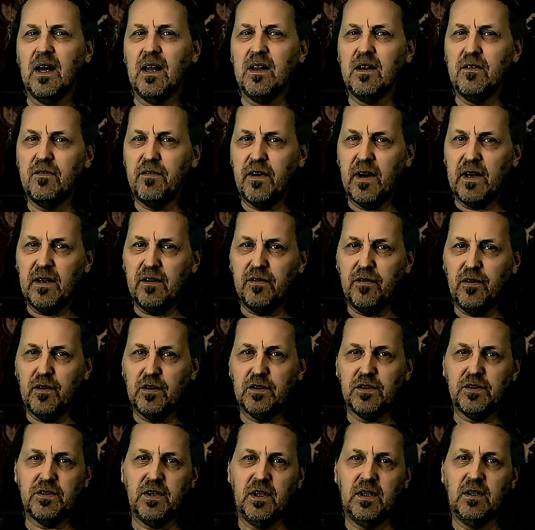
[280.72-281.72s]
And the very
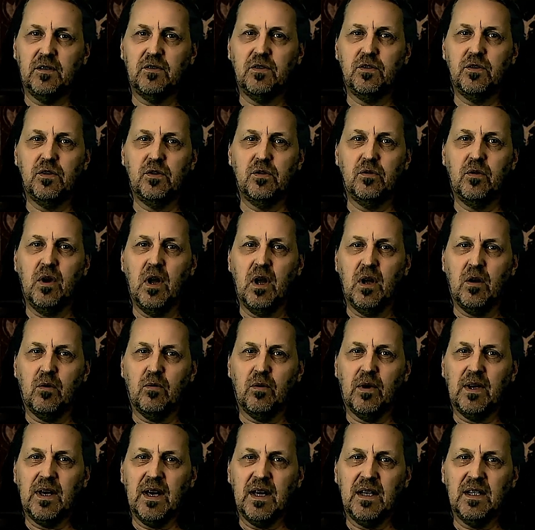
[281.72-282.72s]
first thing to do
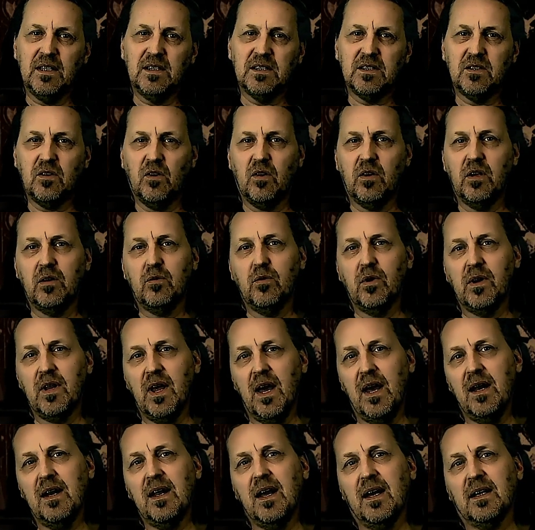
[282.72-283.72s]
when getting started with
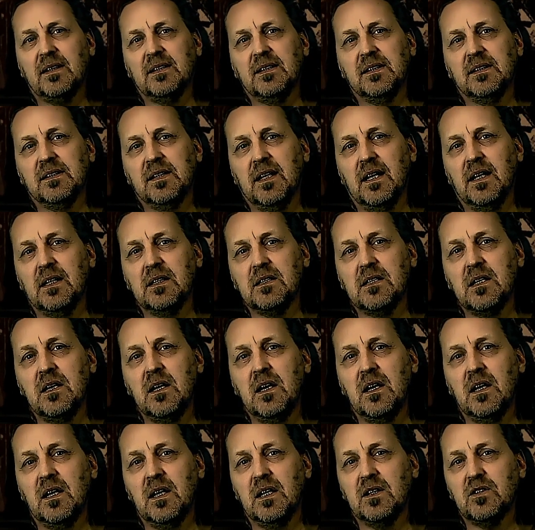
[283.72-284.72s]
any exercise
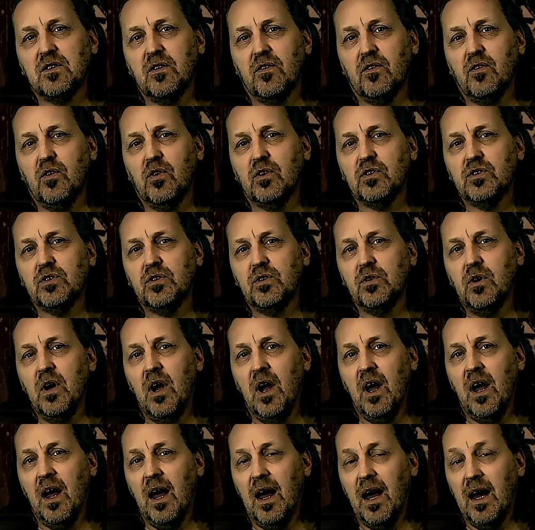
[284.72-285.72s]
is of course to,
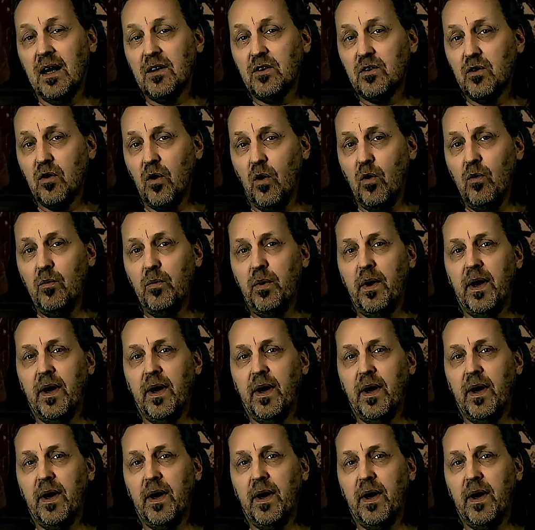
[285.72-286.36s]
at your own